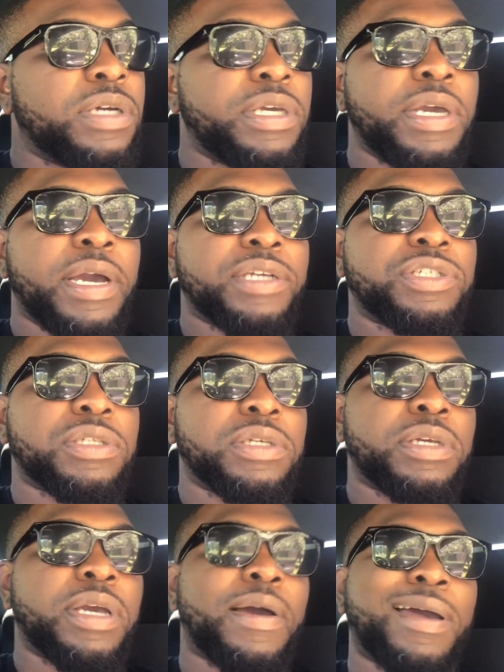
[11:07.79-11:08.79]
He
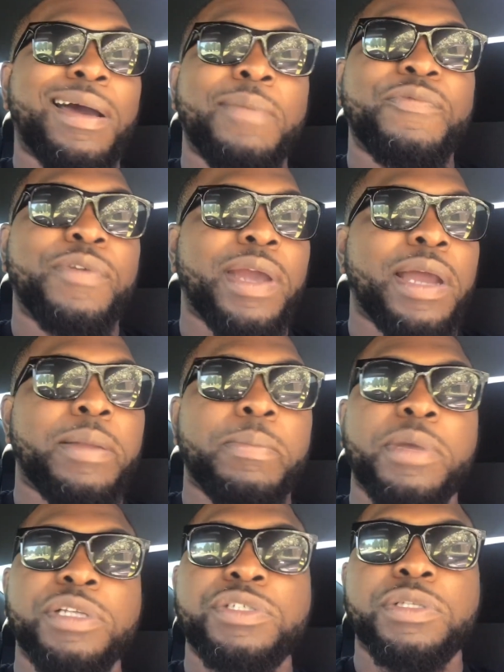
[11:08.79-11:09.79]
actually, I forgot to
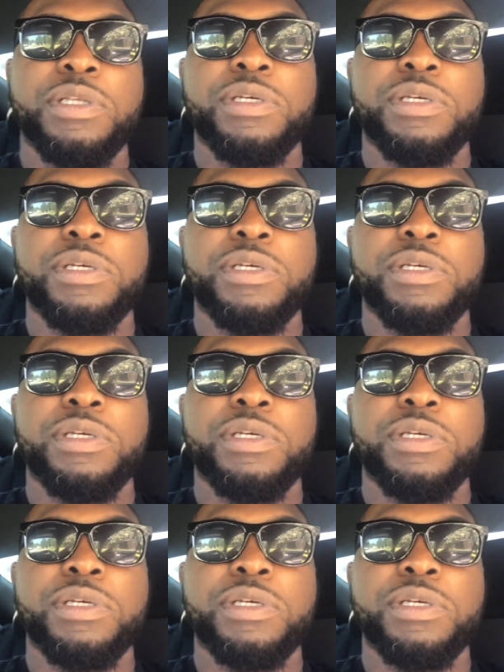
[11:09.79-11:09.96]
mention